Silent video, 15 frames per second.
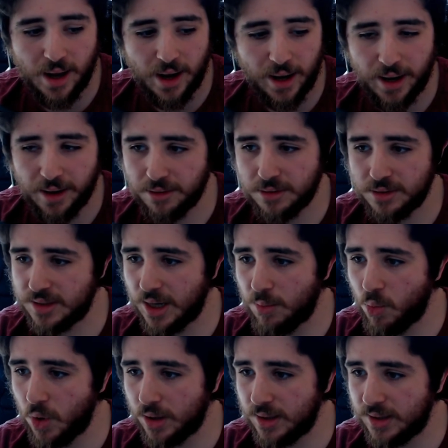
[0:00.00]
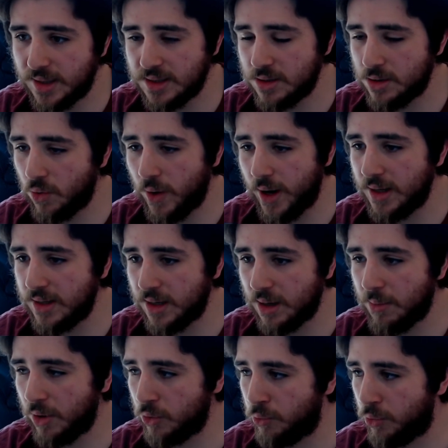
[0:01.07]
hire someone that doesn't know anything
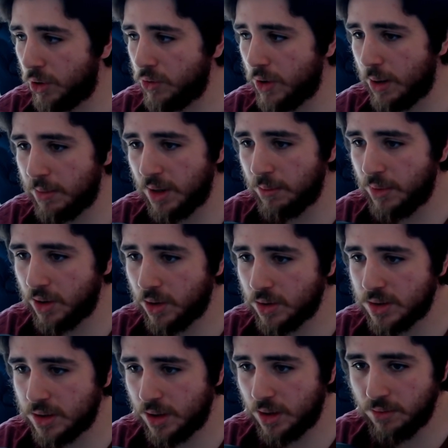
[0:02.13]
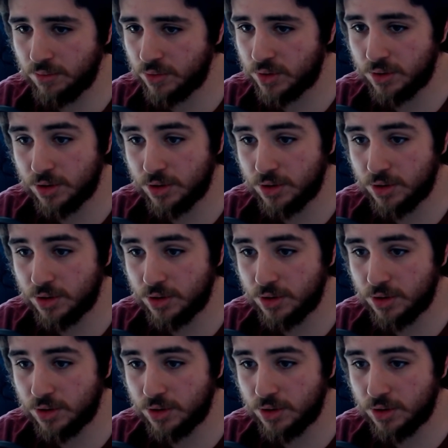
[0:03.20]
about programming because he was